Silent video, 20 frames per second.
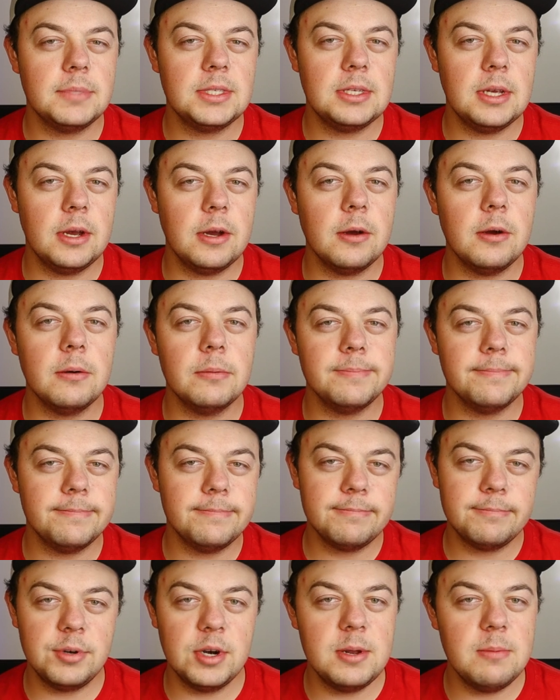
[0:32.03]
So
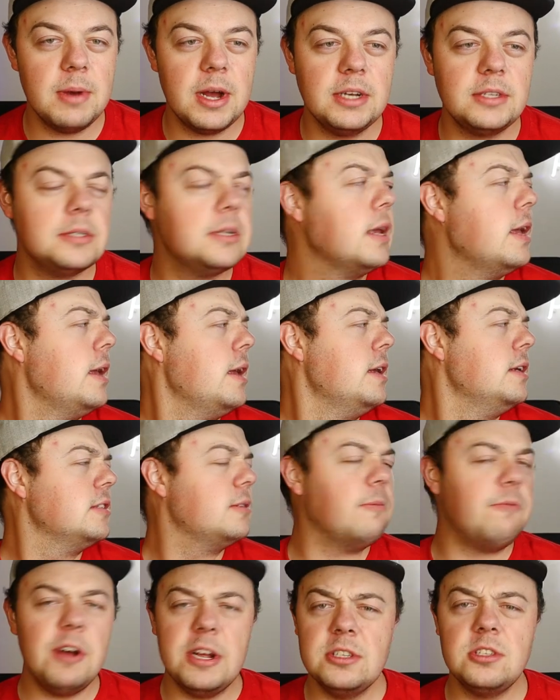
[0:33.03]
pretty much
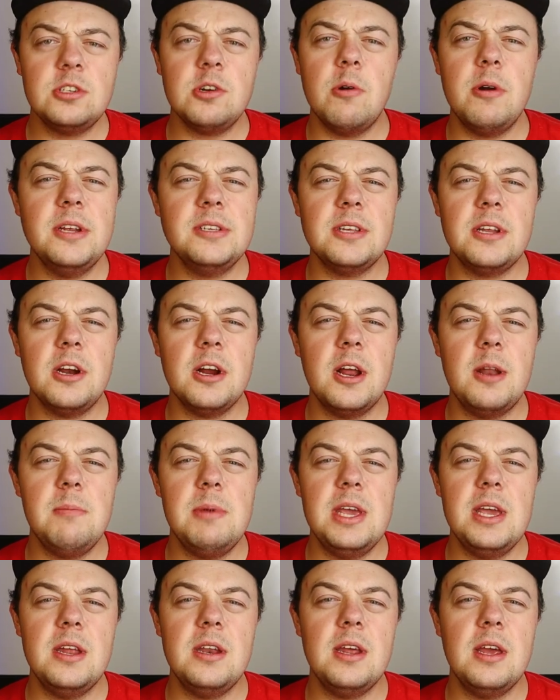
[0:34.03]
some fun stories that are going to
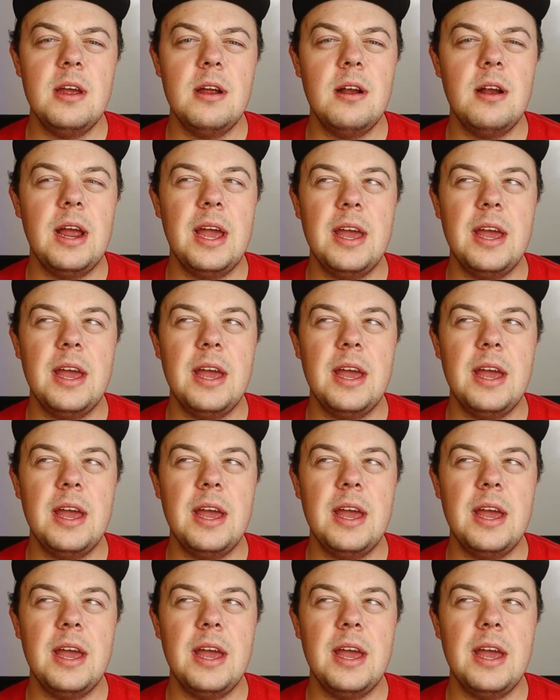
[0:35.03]
be in here